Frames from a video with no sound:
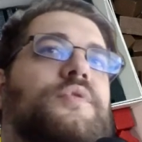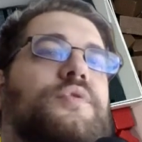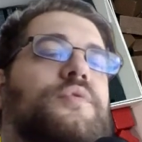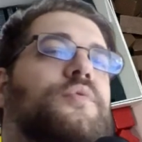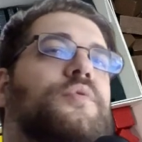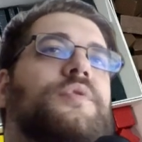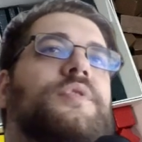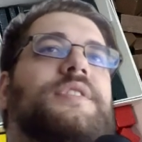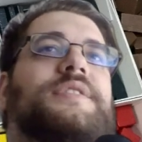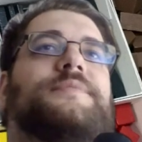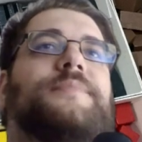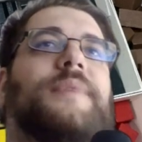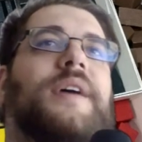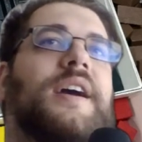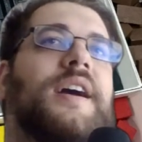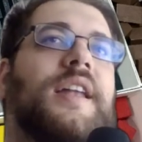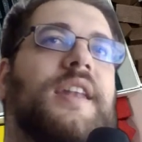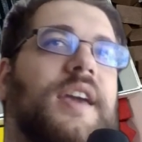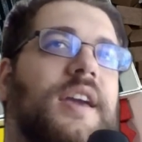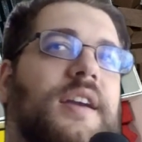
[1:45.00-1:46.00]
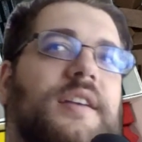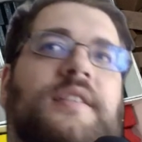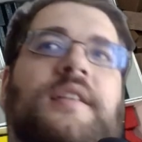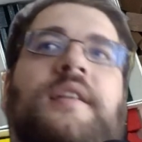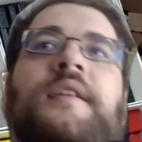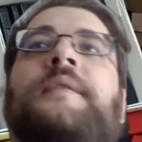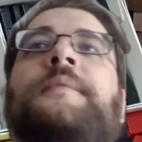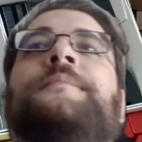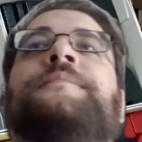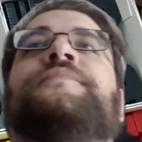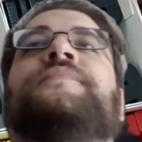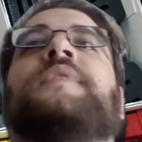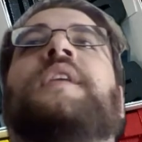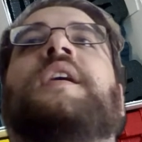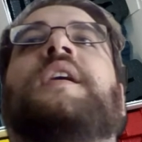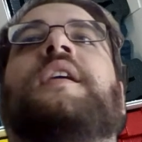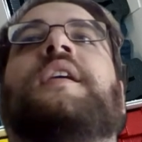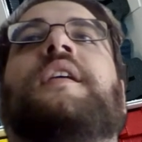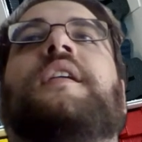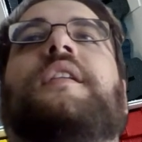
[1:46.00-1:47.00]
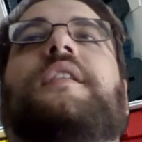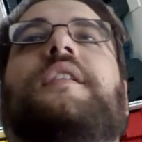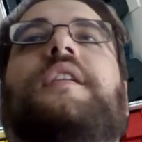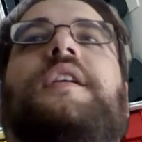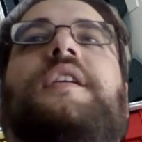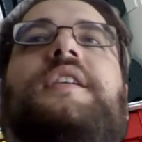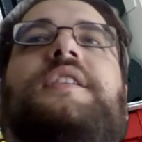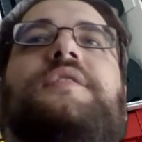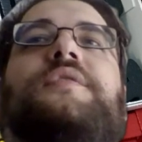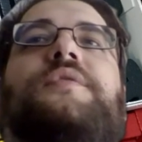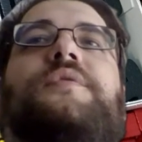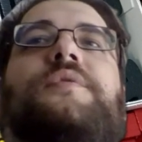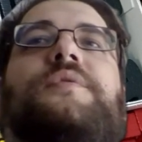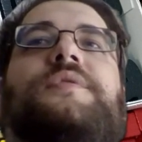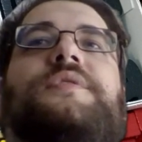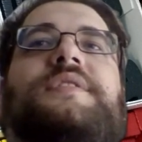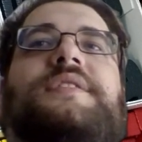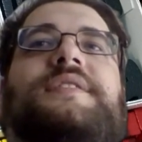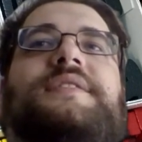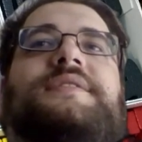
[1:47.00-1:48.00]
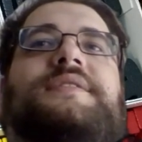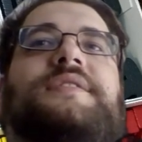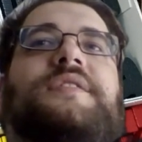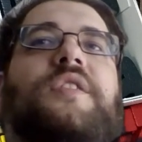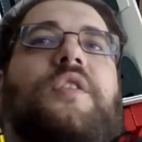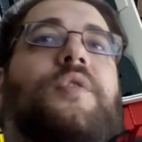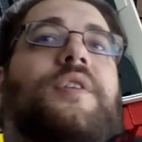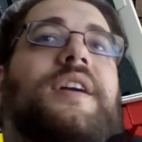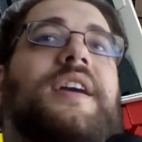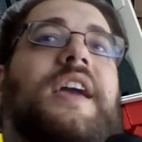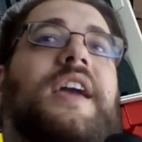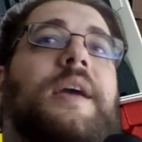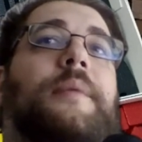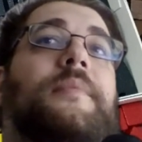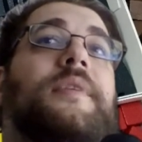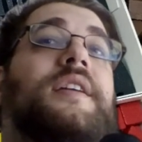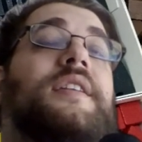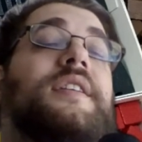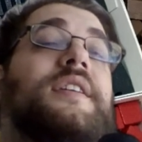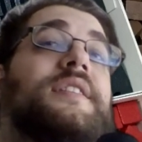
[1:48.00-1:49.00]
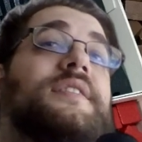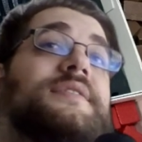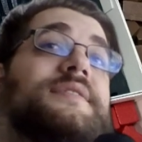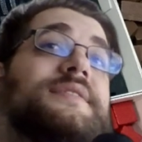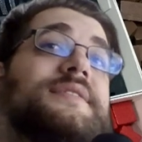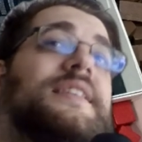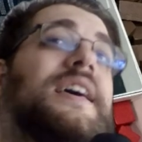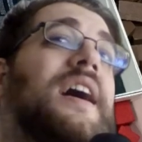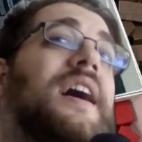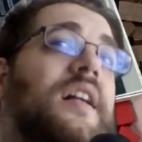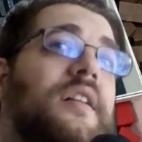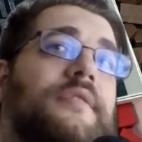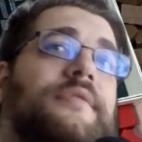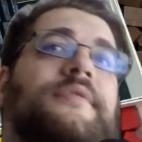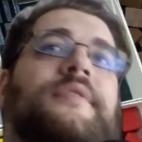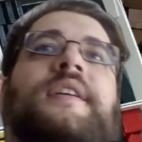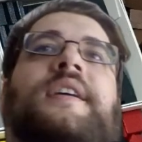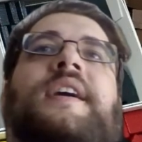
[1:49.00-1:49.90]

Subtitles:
The is not mechanic. Learning the rule is long game in itself.